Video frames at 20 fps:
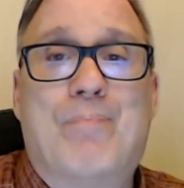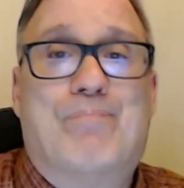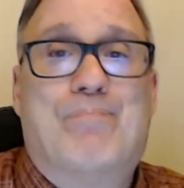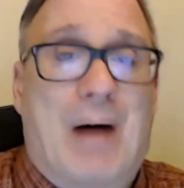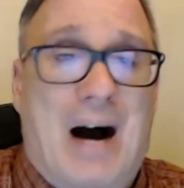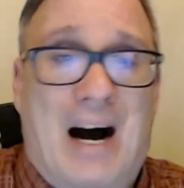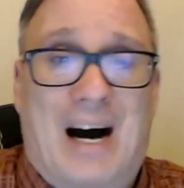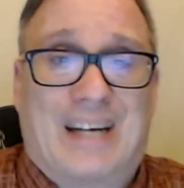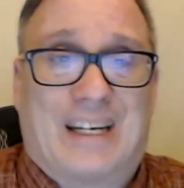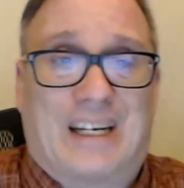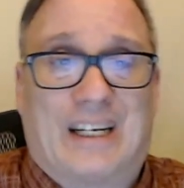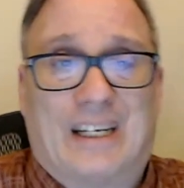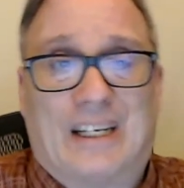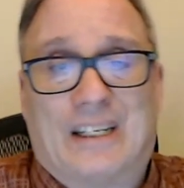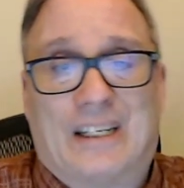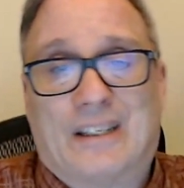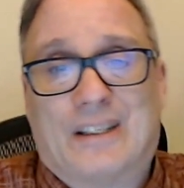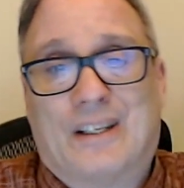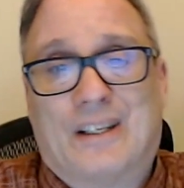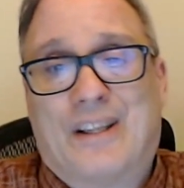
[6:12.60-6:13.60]

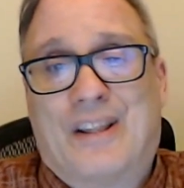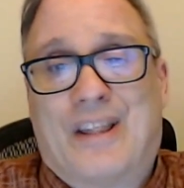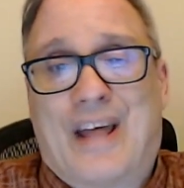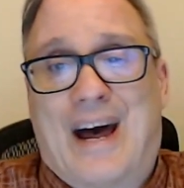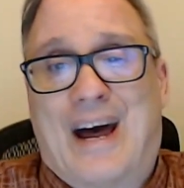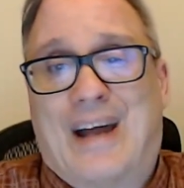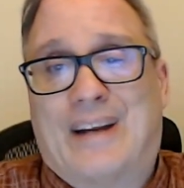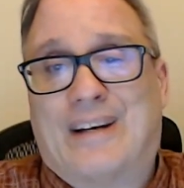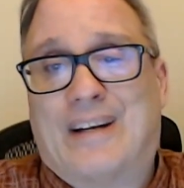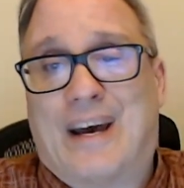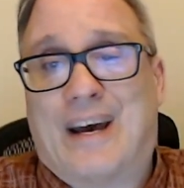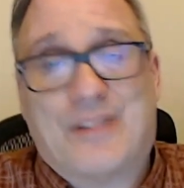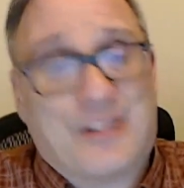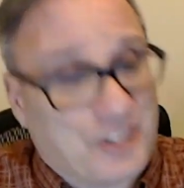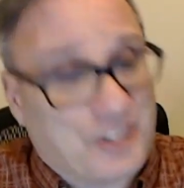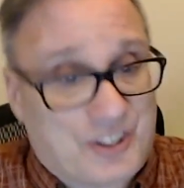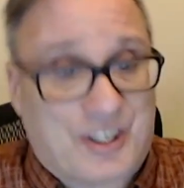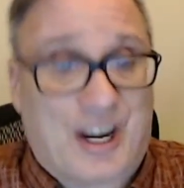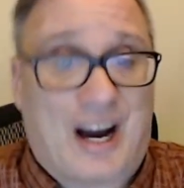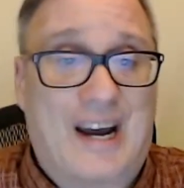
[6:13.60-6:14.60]
body that and the
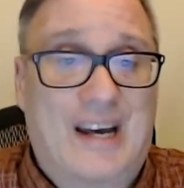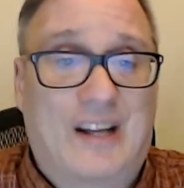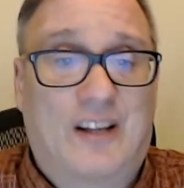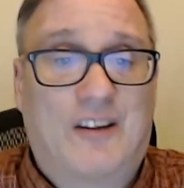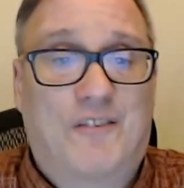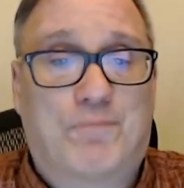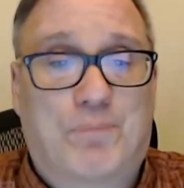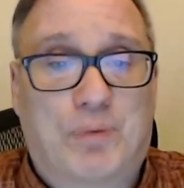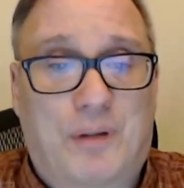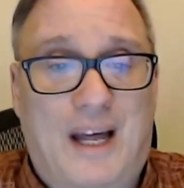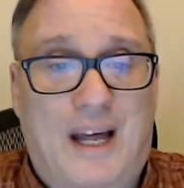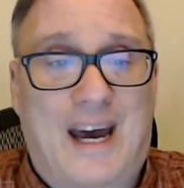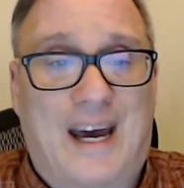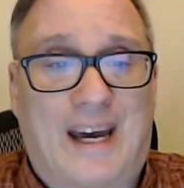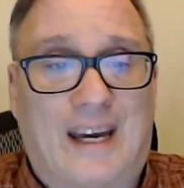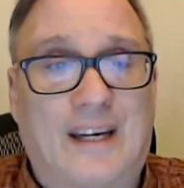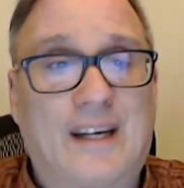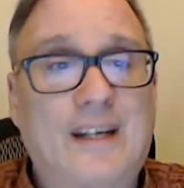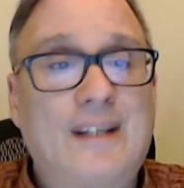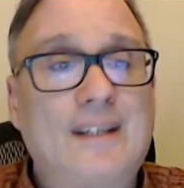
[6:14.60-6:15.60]
style of
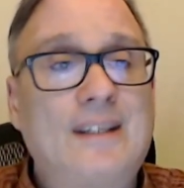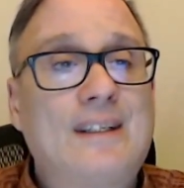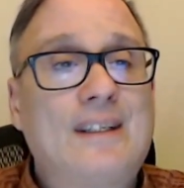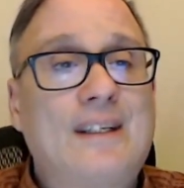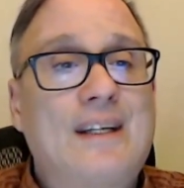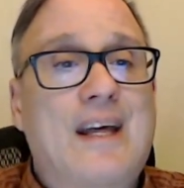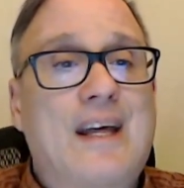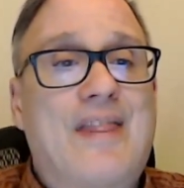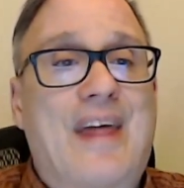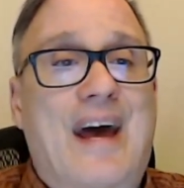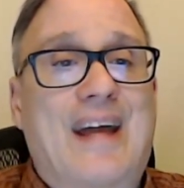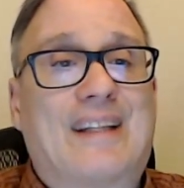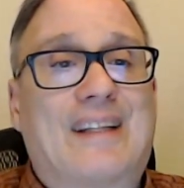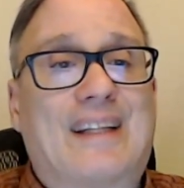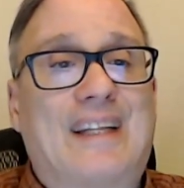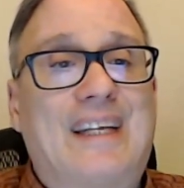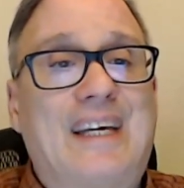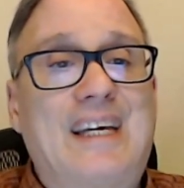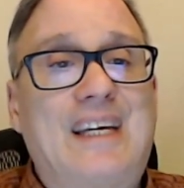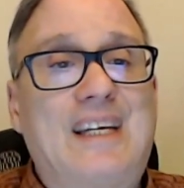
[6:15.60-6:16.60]
play that
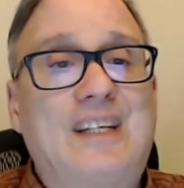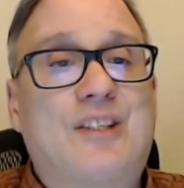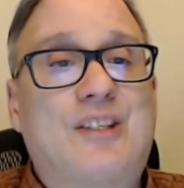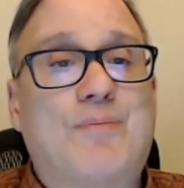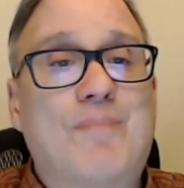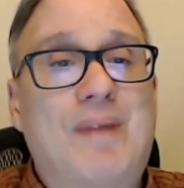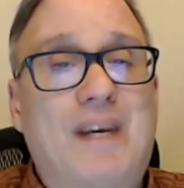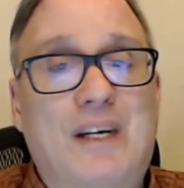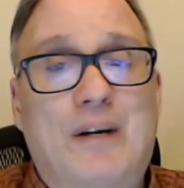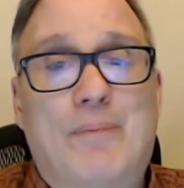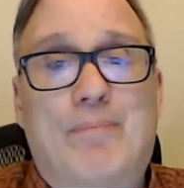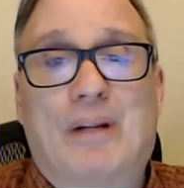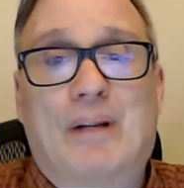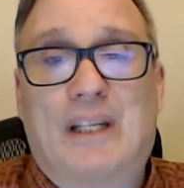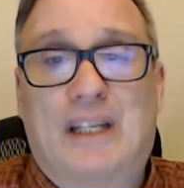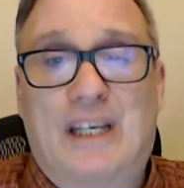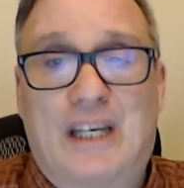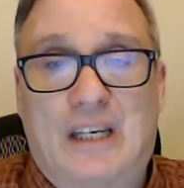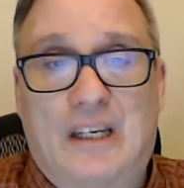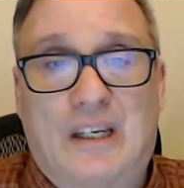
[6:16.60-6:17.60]
leads me to
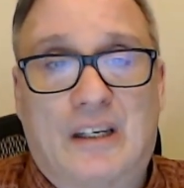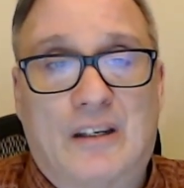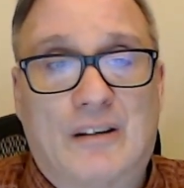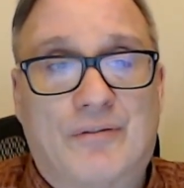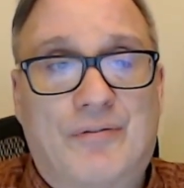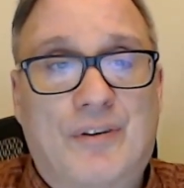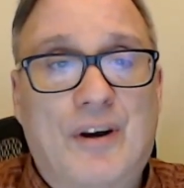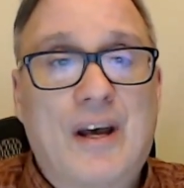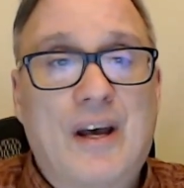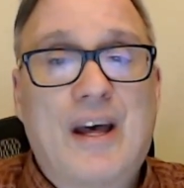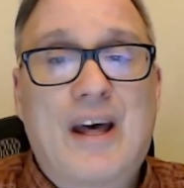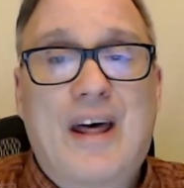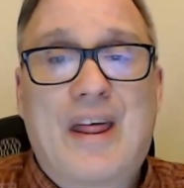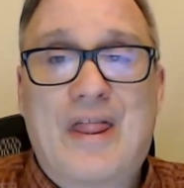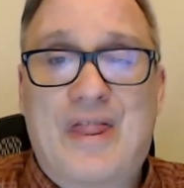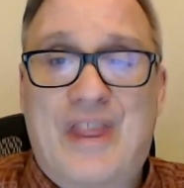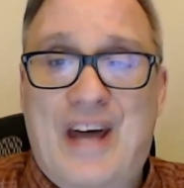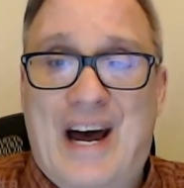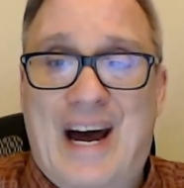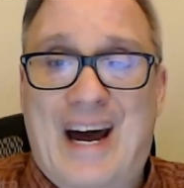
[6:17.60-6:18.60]
believe
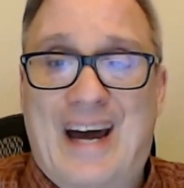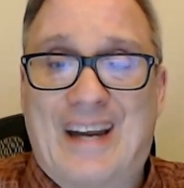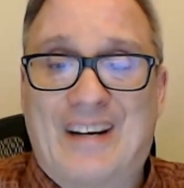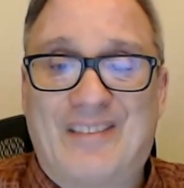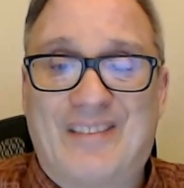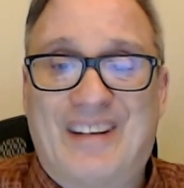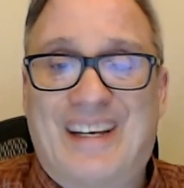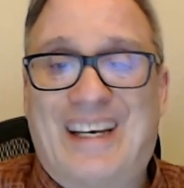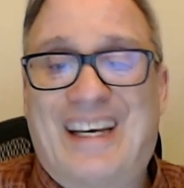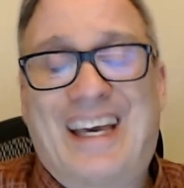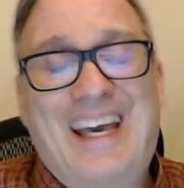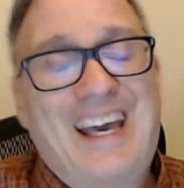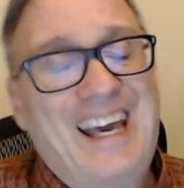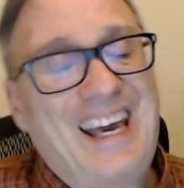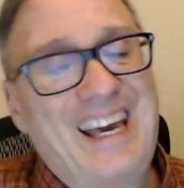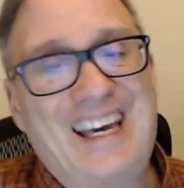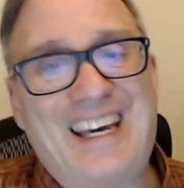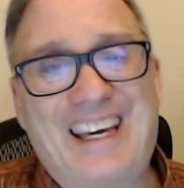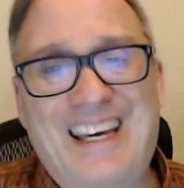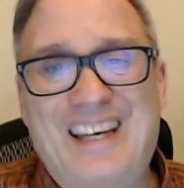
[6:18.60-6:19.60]
that
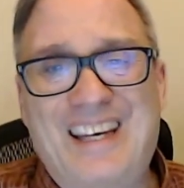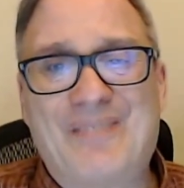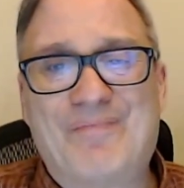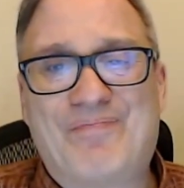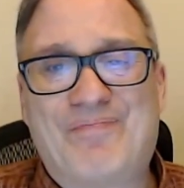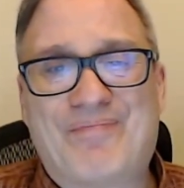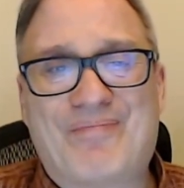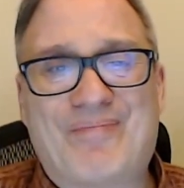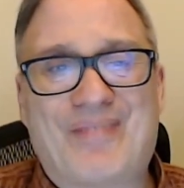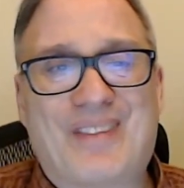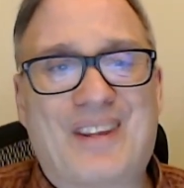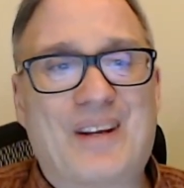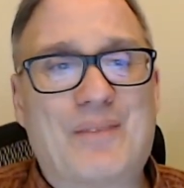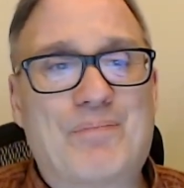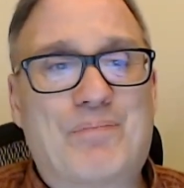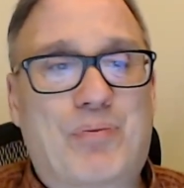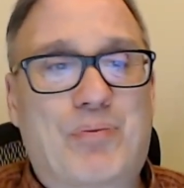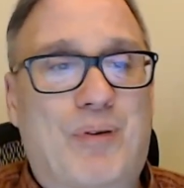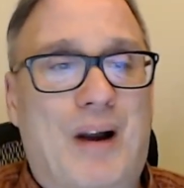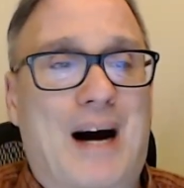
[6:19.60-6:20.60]
he
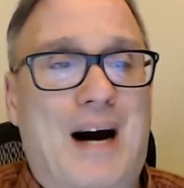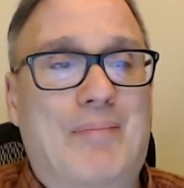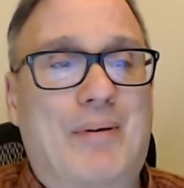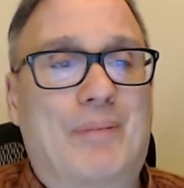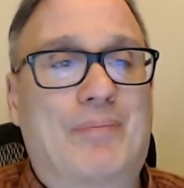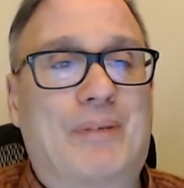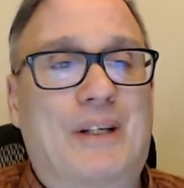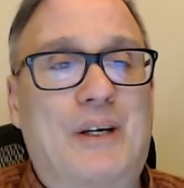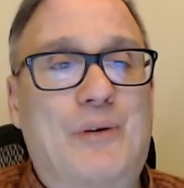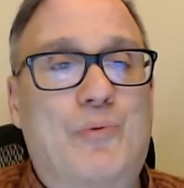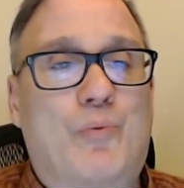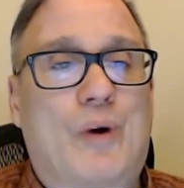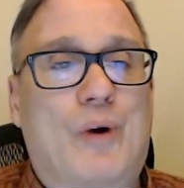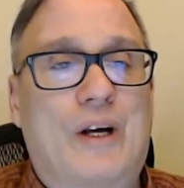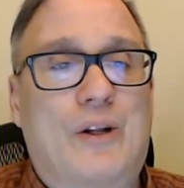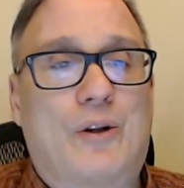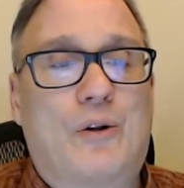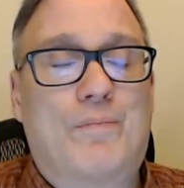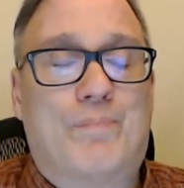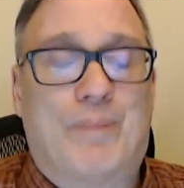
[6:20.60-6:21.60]
probably
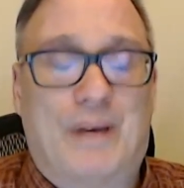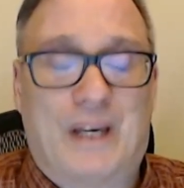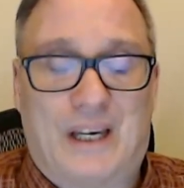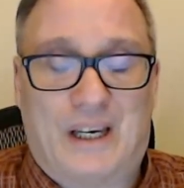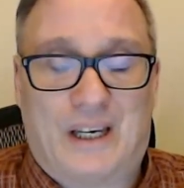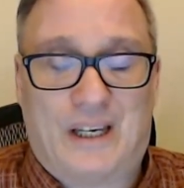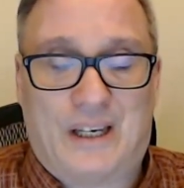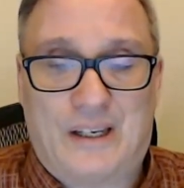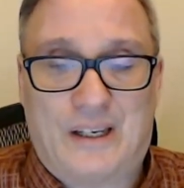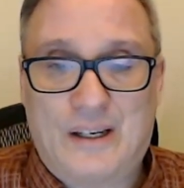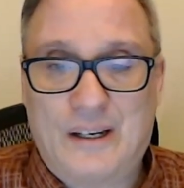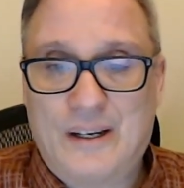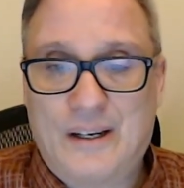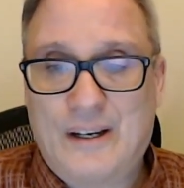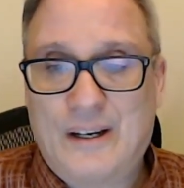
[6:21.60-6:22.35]
will be